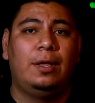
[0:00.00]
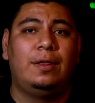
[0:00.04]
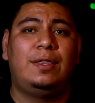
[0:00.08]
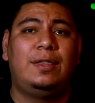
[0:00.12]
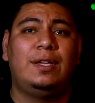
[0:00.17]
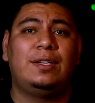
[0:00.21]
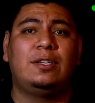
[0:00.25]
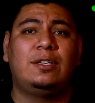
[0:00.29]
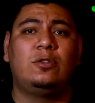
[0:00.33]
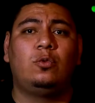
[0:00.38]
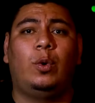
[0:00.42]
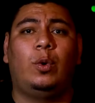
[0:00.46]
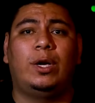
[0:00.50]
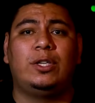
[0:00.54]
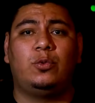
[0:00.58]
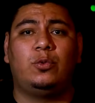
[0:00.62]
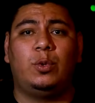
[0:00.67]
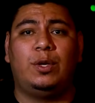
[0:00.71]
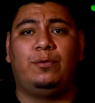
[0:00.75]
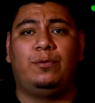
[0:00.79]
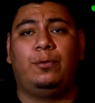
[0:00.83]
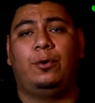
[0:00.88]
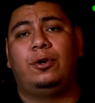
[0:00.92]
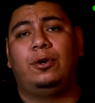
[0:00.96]
This is what's
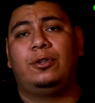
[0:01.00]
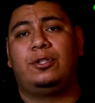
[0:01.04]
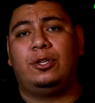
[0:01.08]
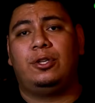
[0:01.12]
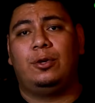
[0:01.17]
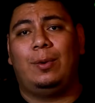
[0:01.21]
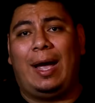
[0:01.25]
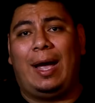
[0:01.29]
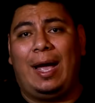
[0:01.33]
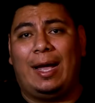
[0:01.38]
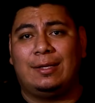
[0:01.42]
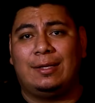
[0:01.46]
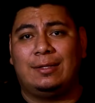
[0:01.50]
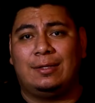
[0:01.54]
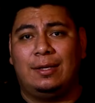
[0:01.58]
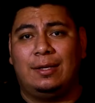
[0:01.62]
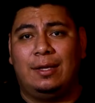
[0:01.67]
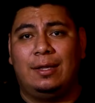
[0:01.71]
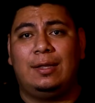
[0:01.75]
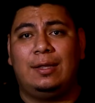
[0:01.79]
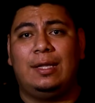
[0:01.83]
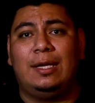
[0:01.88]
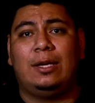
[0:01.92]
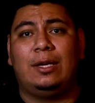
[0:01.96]
referred to as
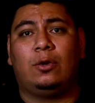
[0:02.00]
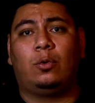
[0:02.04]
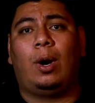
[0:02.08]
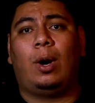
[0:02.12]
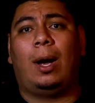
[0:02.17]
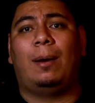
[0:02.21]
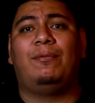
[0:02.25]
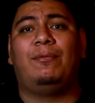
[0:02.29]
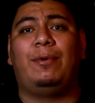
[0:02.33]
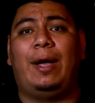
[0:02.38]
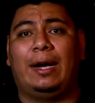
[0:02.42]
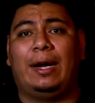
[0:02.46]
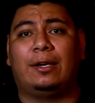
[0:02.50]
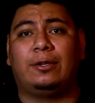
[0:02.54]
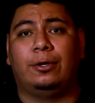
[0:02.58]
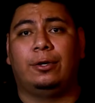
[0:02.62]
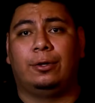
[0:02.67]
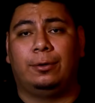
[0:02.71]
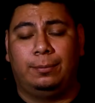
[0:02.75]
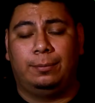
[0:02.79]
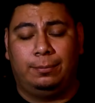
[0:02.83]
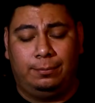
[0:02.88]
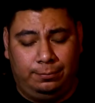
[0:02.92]
the crop factor.